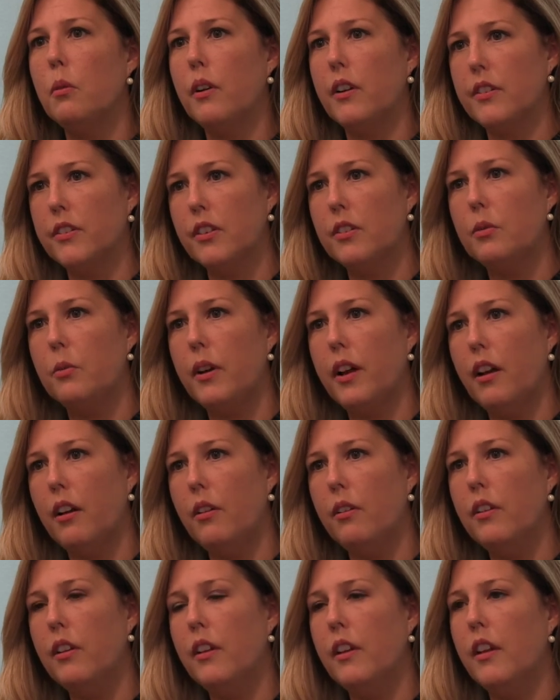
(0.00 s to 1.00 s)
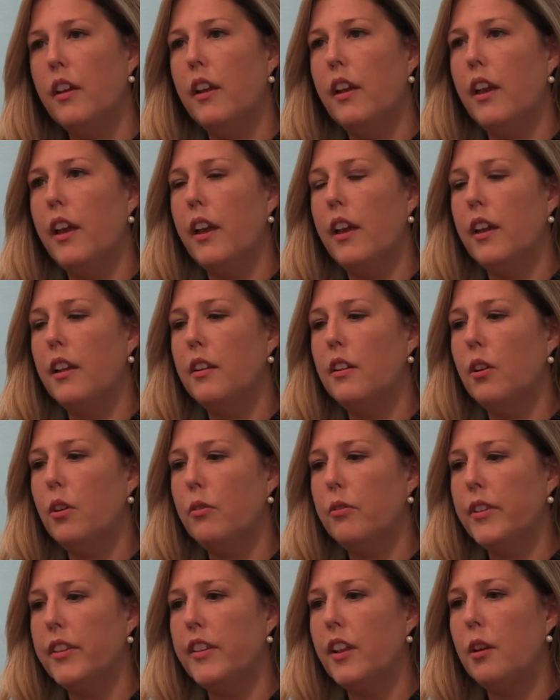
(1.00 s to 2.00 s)
the works as well. And
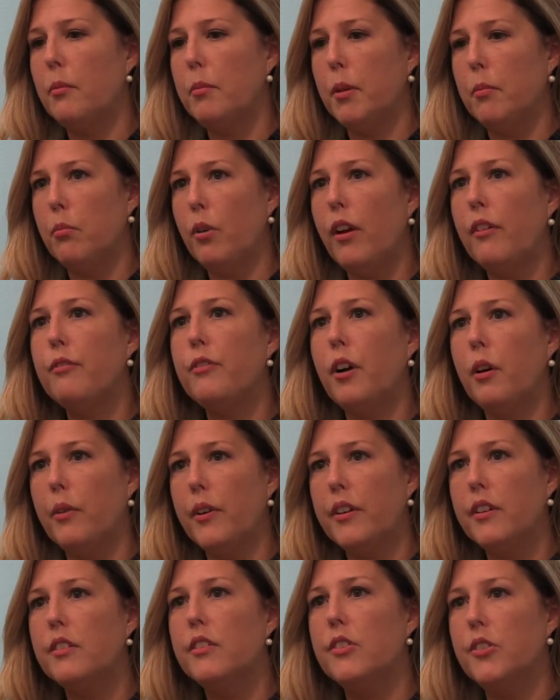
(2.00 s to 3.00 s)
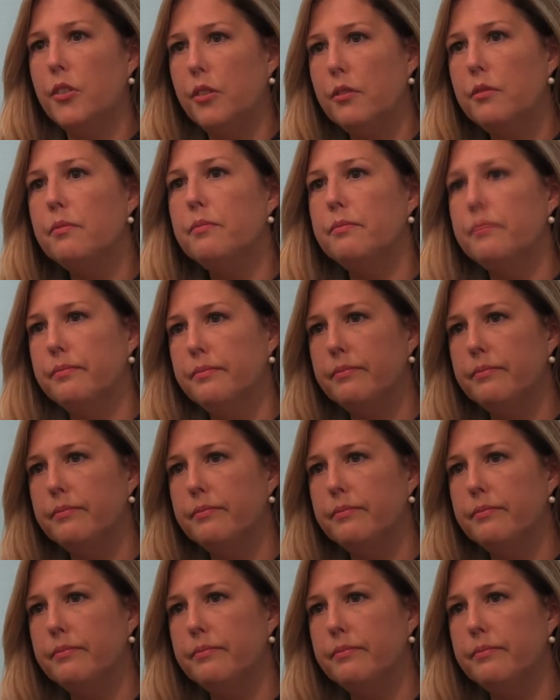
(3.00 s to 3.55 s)
hopefully that'll be brought forward soon.